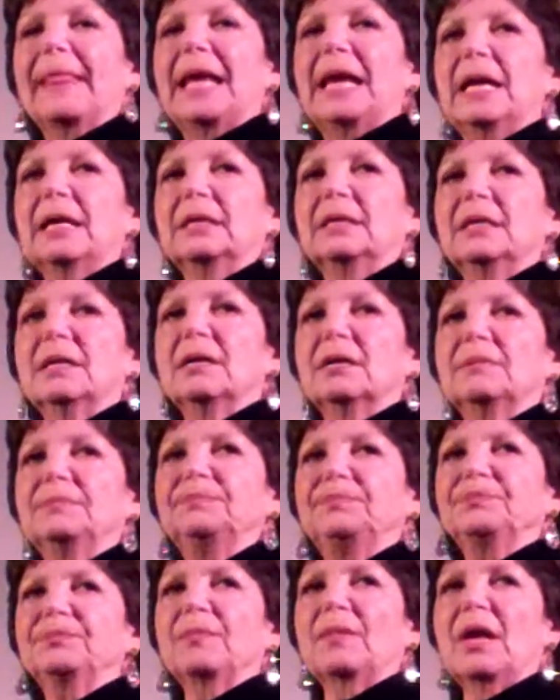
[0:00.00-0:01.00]
and
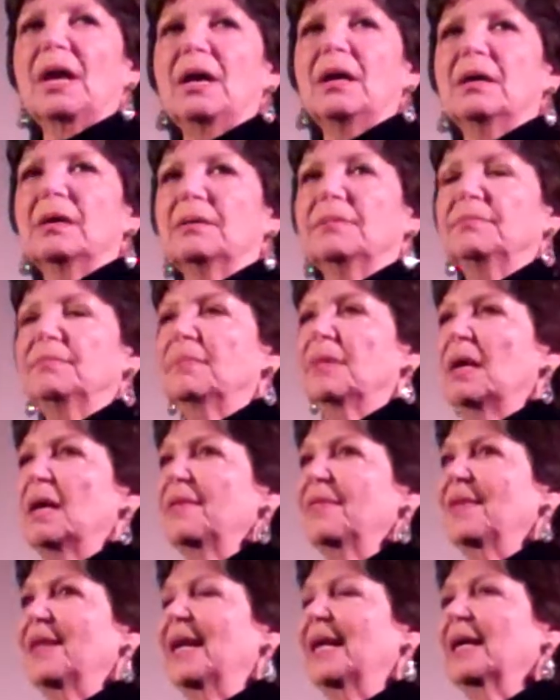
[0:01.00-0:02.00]

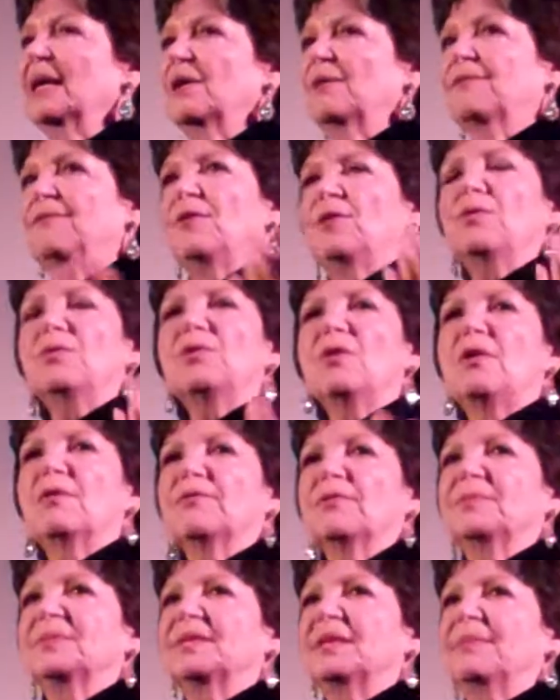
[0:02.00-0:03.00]
then I got a phone call
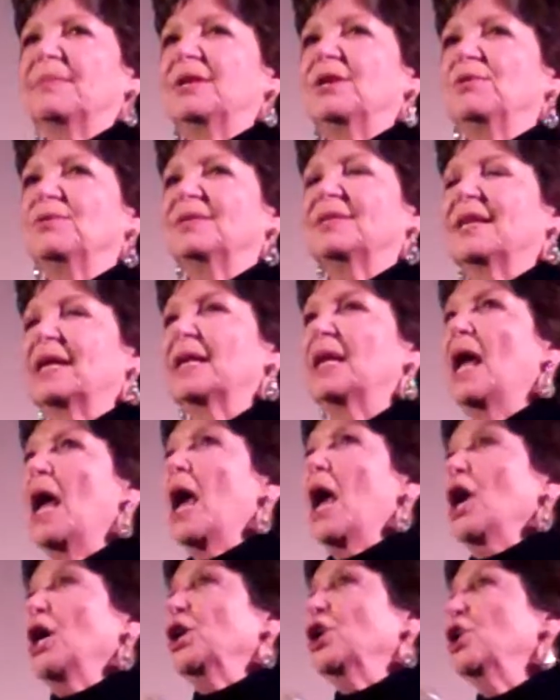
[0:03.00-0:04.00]
from somebody who said,
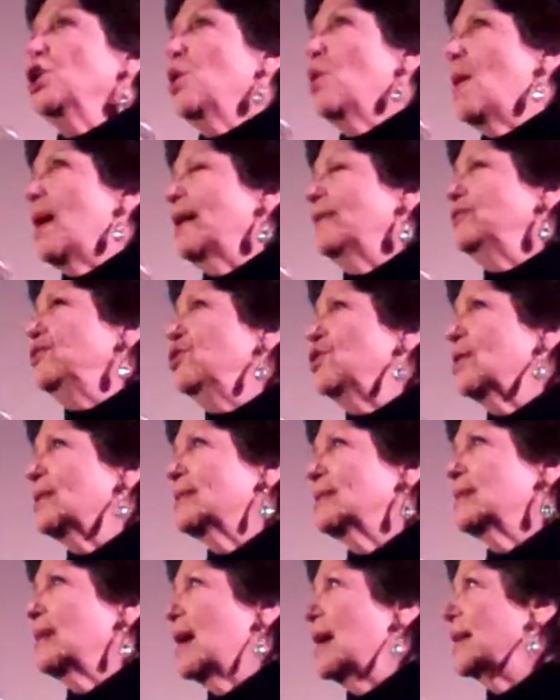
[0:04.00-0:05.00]
"You know, I
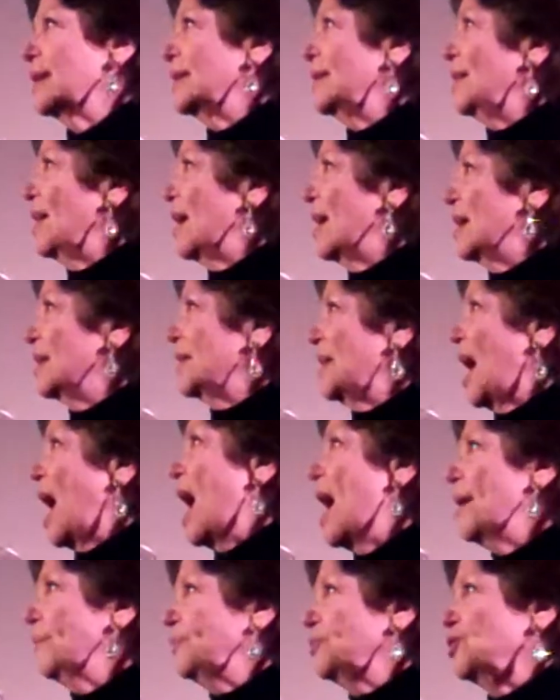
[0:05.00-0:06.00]
just got an
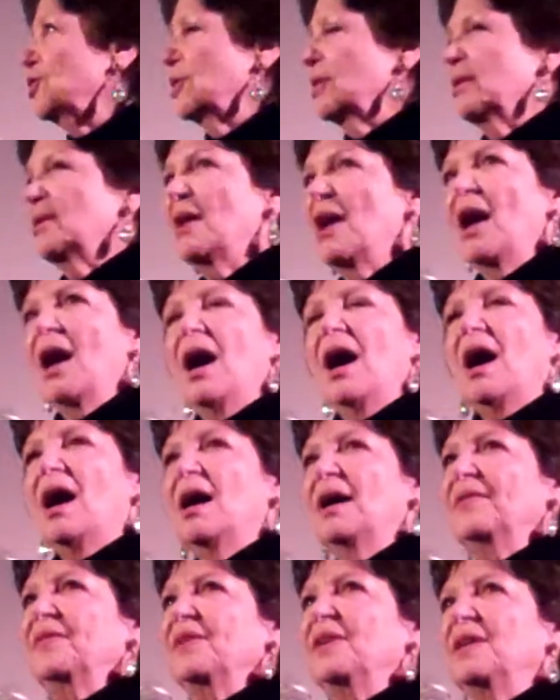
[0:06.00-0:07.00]
option
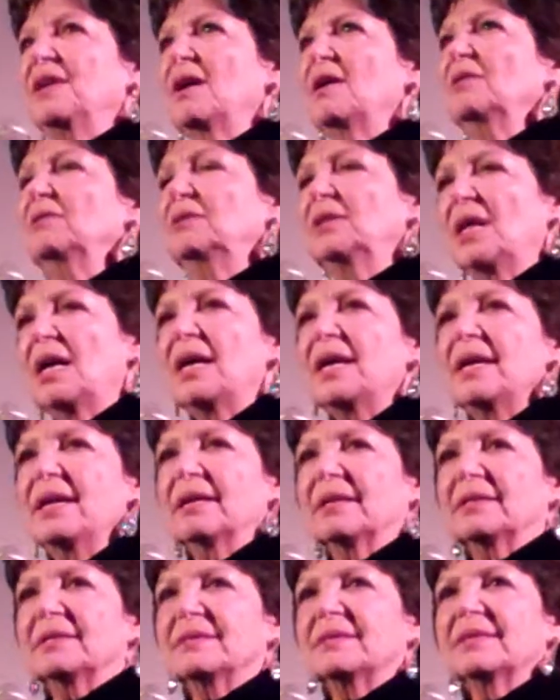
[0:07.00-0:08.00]
on the Young
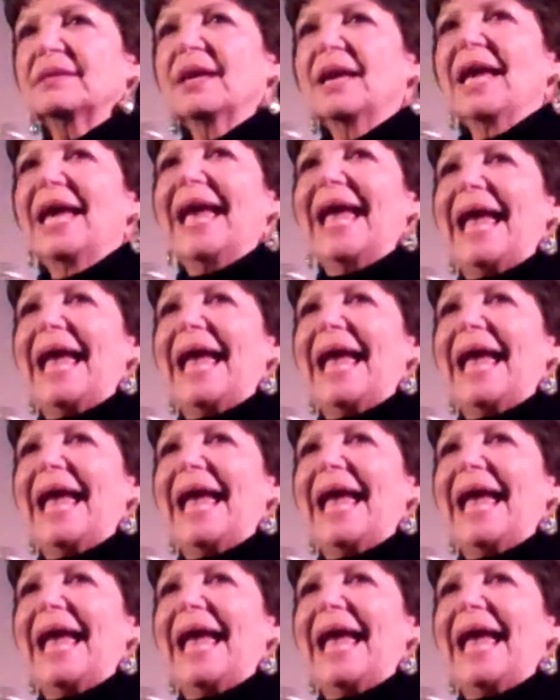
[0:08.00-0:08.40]
Lions,